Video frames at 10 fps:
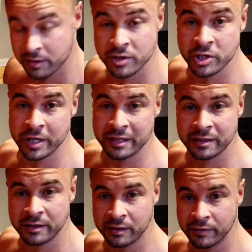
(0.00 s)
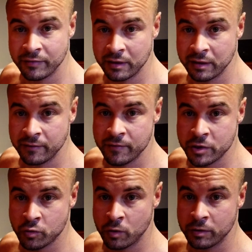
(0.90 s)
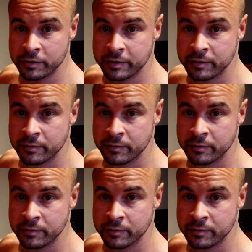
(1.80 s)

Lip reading: shit of the fish world.